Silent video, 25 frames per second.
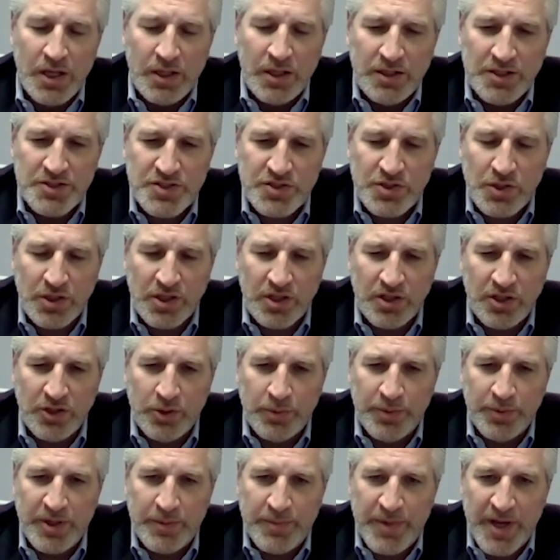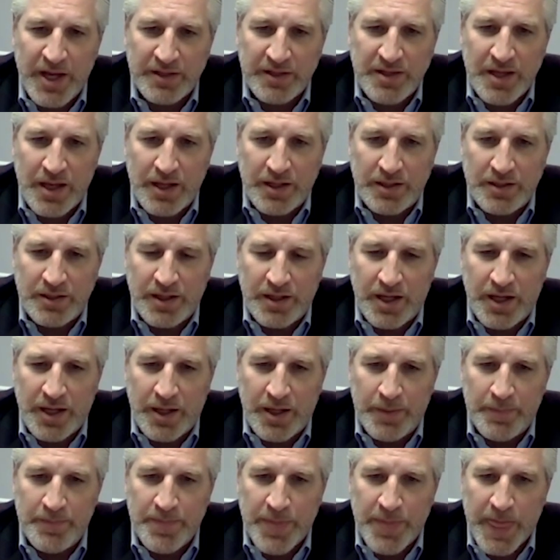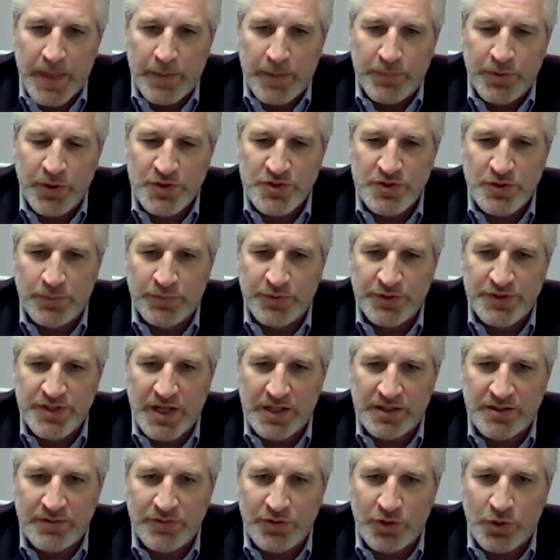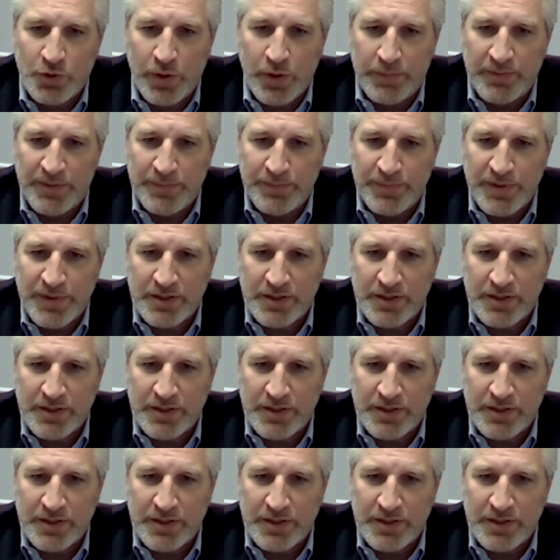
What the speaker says: Let's talk a little bit about that personal protective equipment,